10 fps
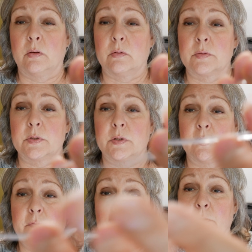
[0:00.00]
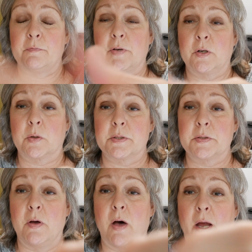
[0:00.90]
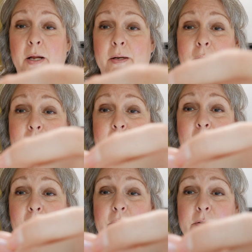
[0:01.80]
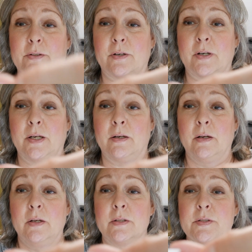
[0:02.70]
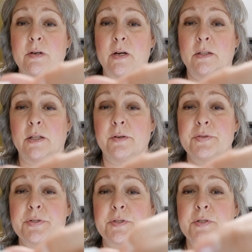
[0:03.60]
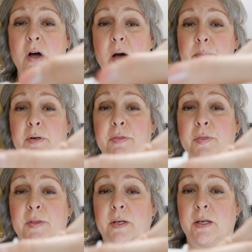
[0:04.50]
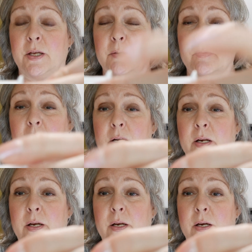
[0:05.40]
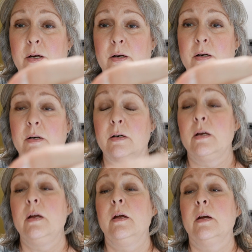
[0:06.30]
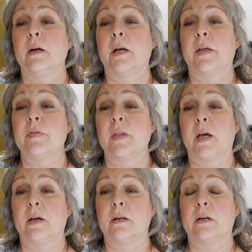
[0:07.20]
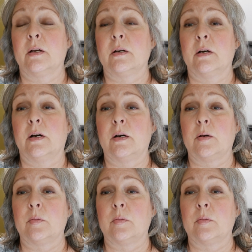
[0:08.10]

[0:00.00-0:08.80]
Let's see if it'll focus on it. Sorry. It's got a little stopper thingy right here. And then